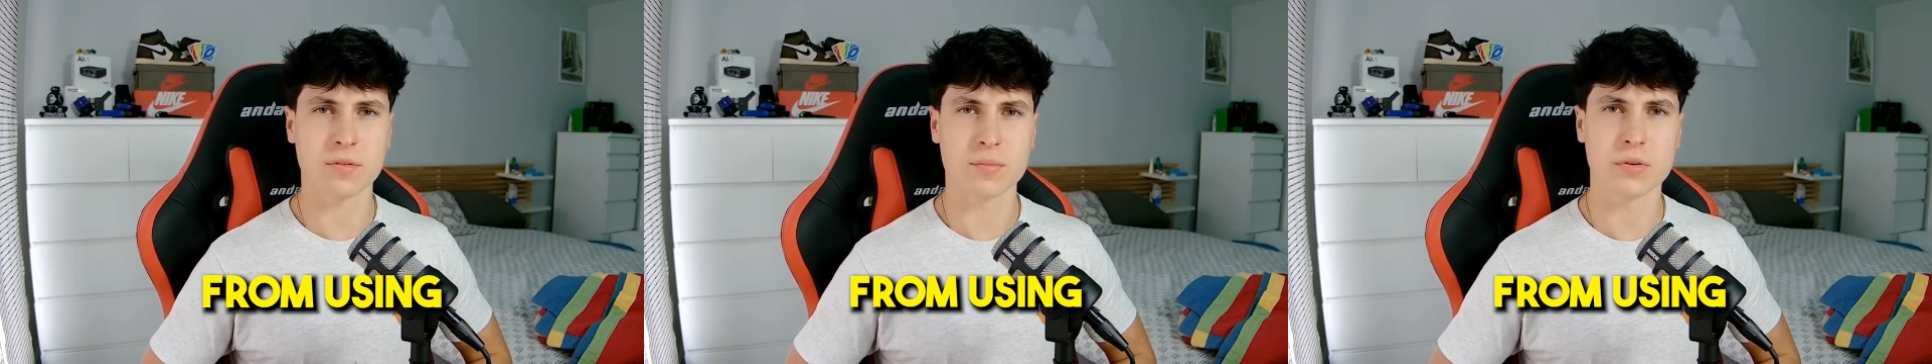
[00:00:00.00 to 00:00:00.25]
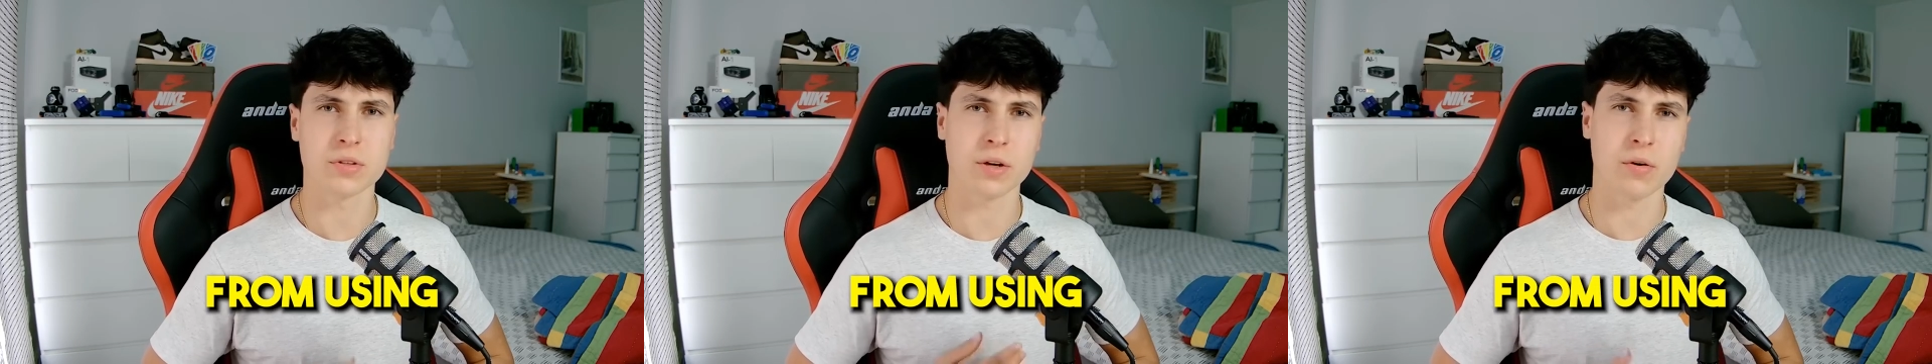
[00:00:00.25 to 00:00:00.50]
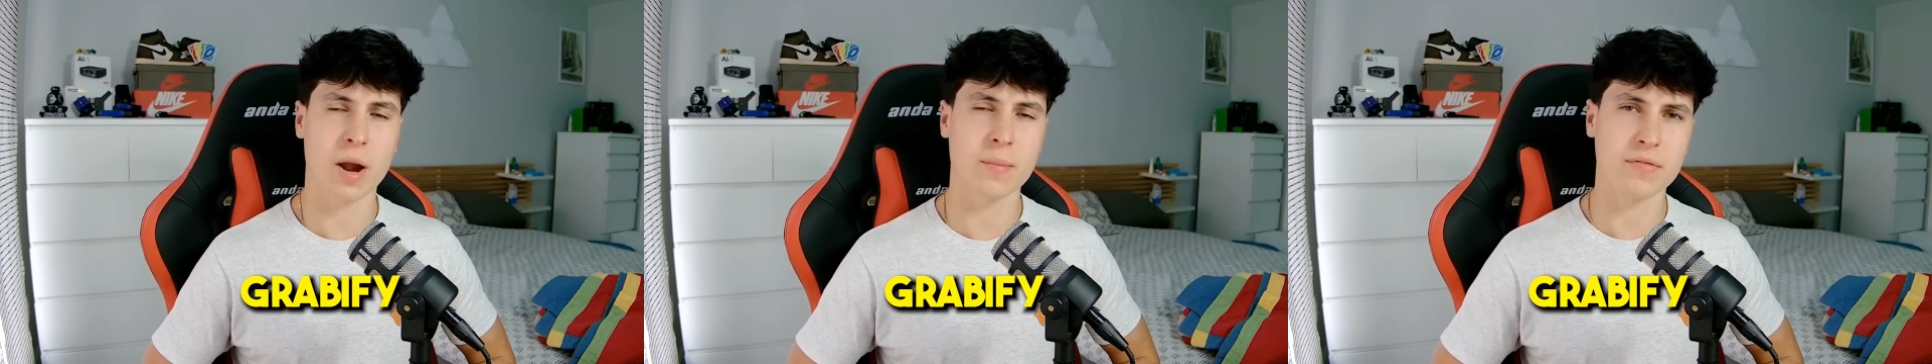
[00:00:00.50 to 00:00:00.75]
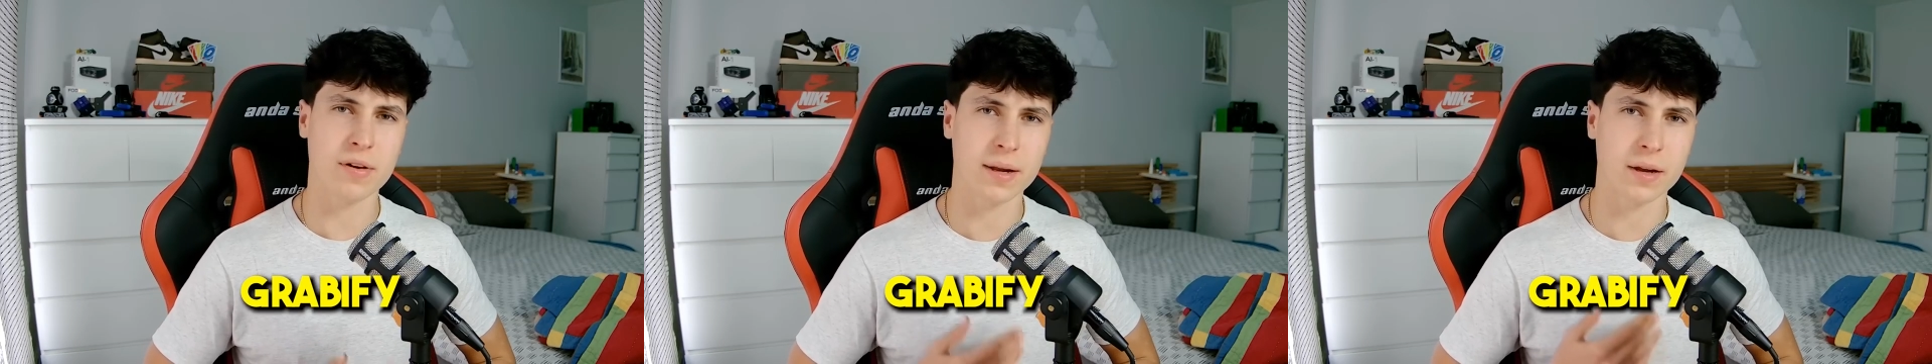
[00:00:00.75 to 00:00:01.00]
from using
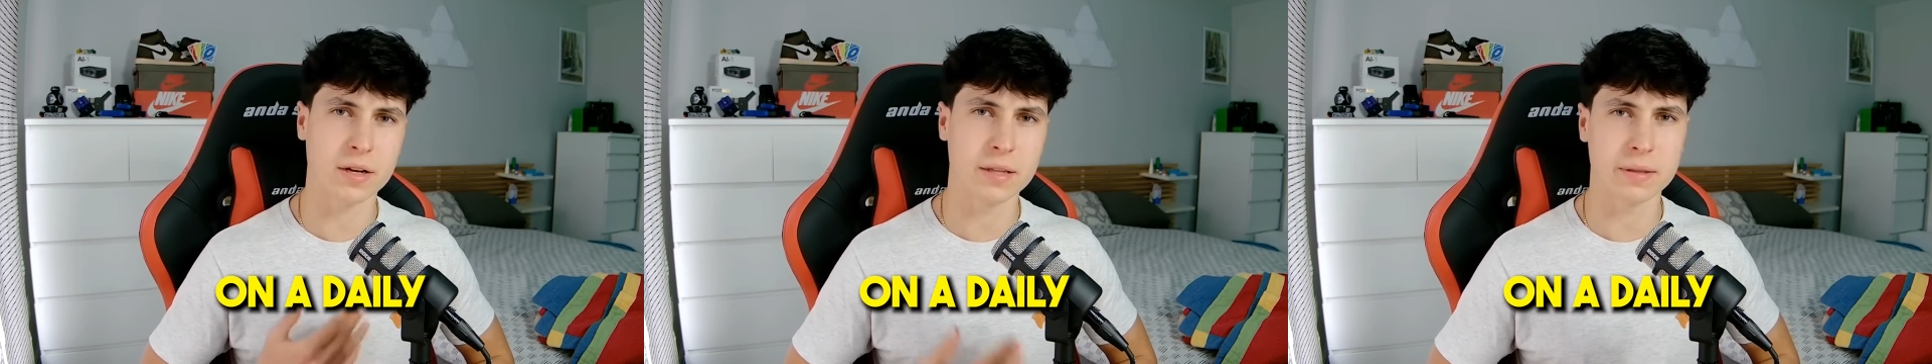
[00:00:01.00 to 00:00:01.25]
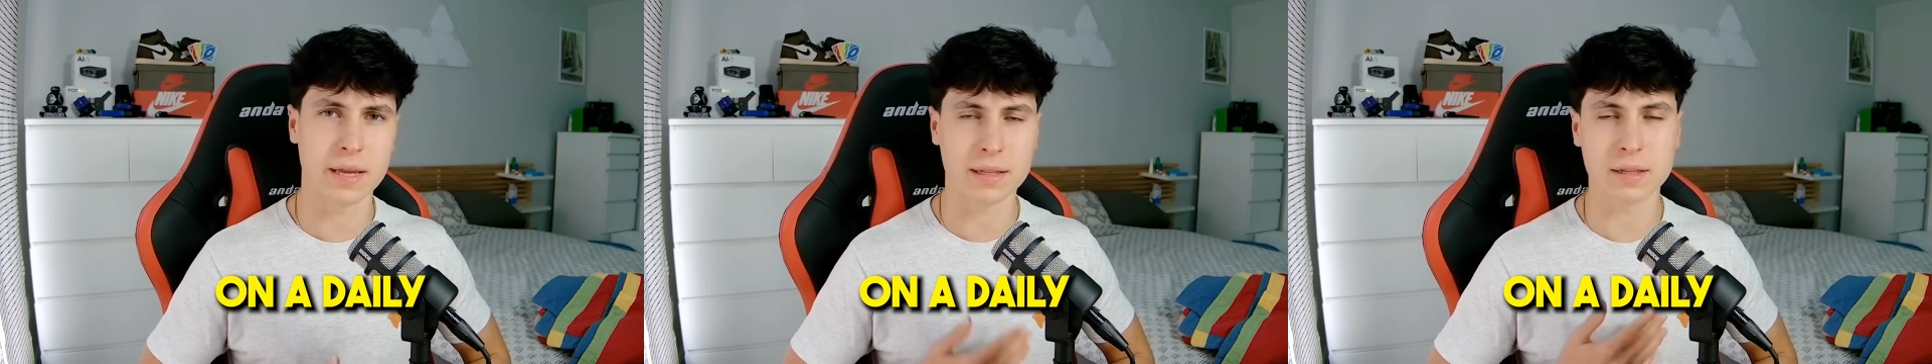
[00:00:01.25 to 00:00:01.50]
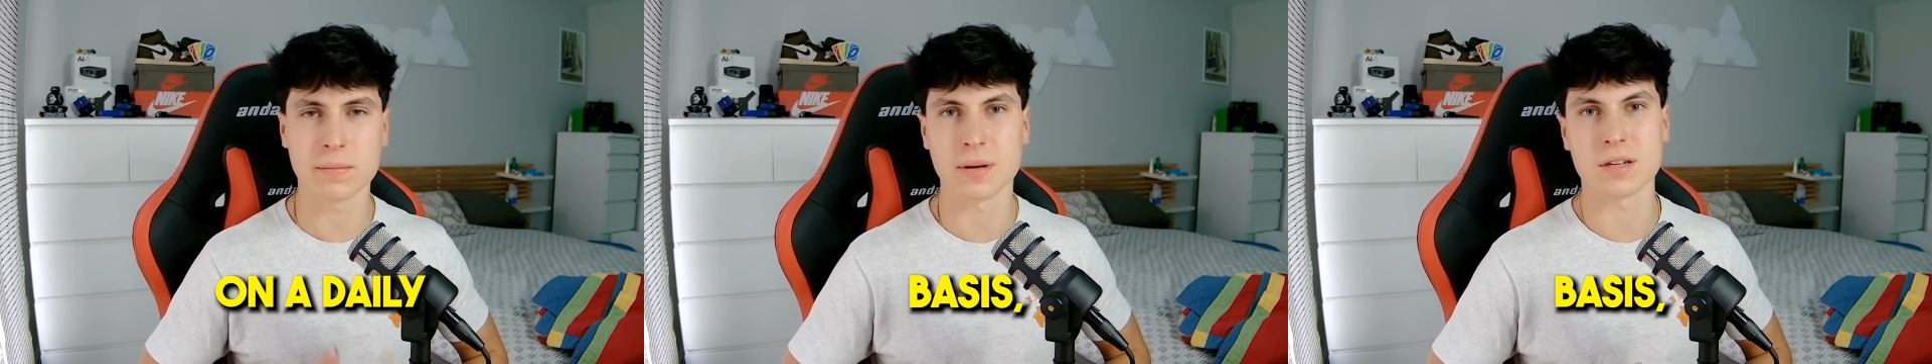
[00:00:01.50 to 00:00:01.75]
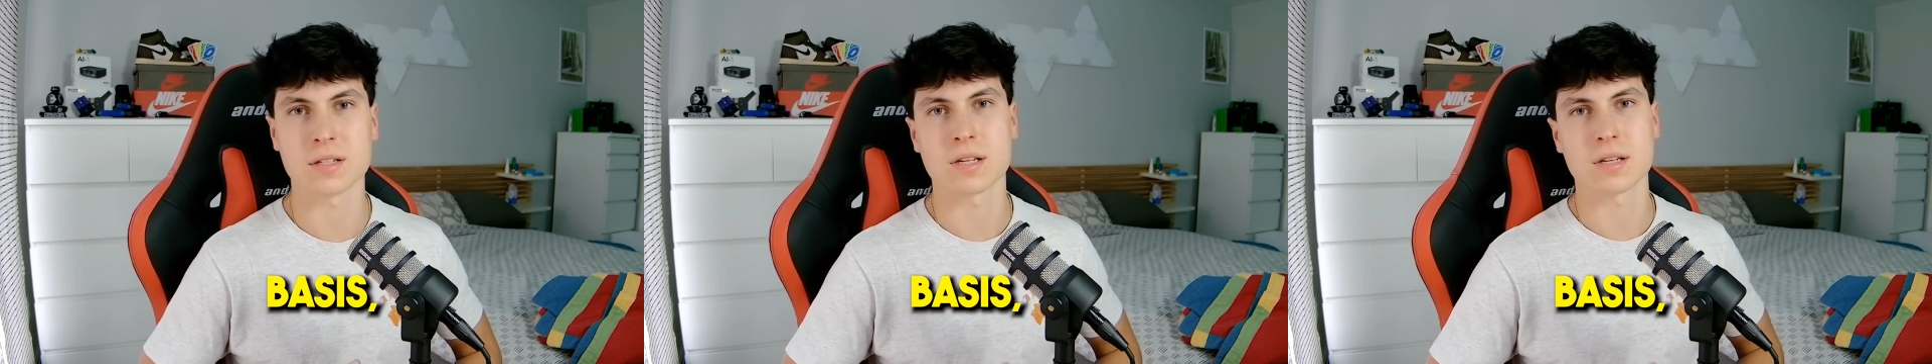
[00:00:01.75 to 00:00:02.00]
Grabify on a daily
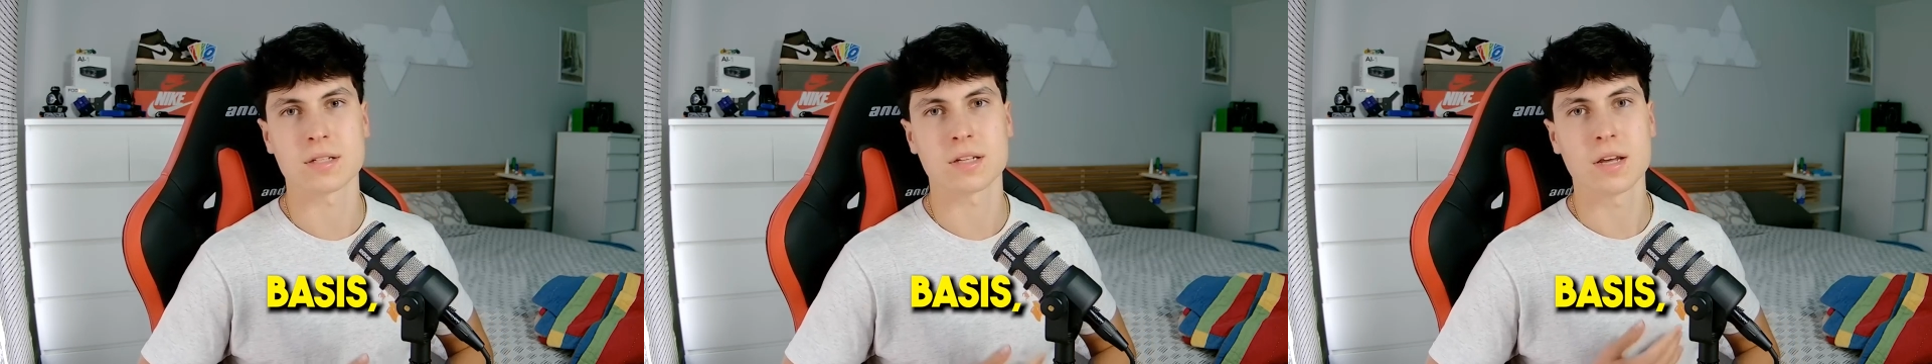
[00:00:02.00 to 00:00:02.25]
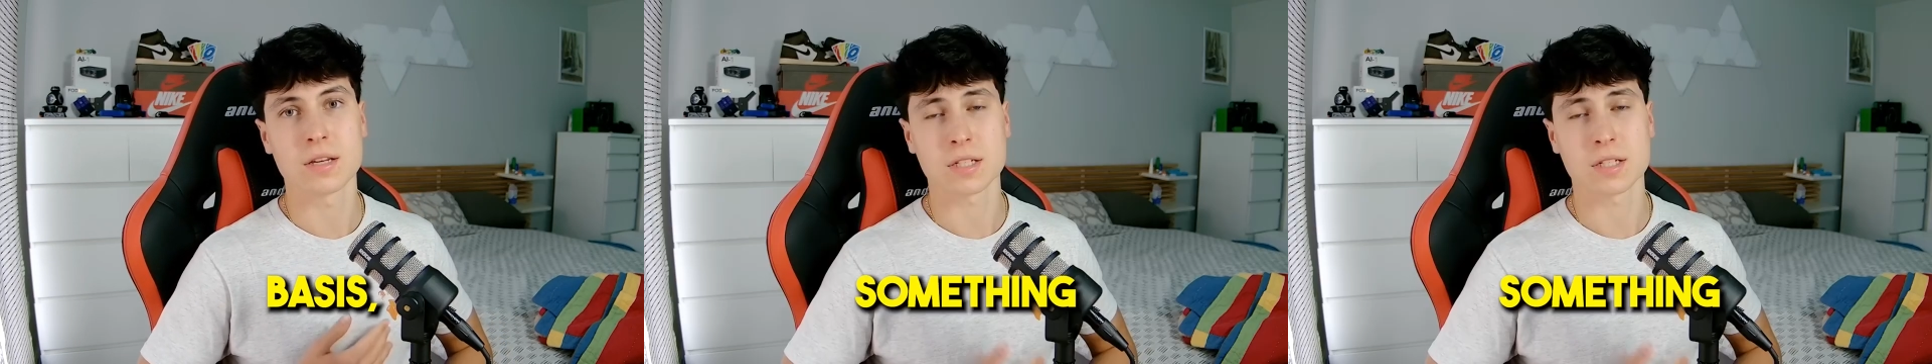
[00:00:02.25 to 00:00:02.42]
basis,